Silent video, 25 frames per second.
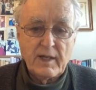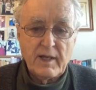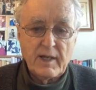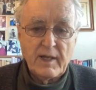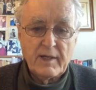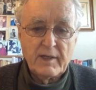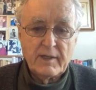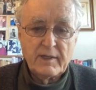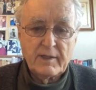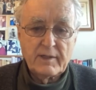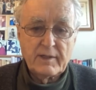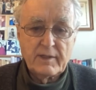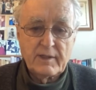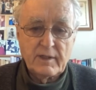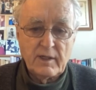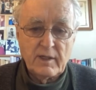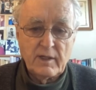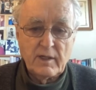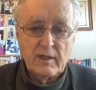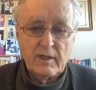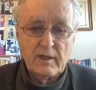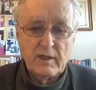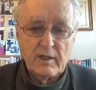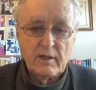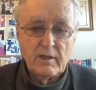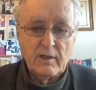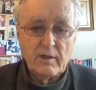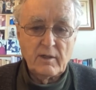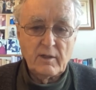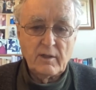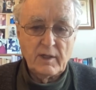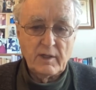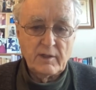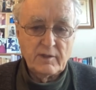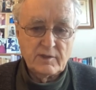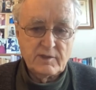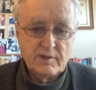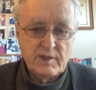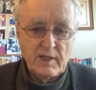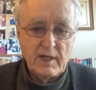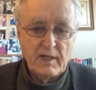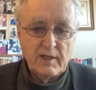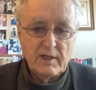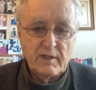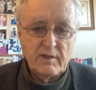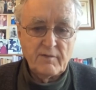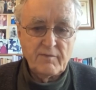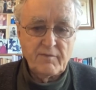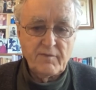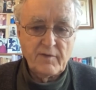and in
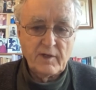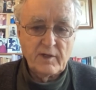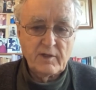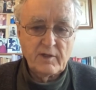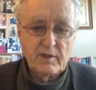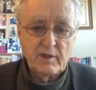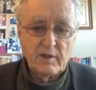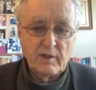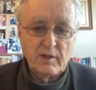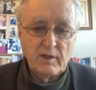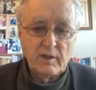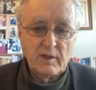scientific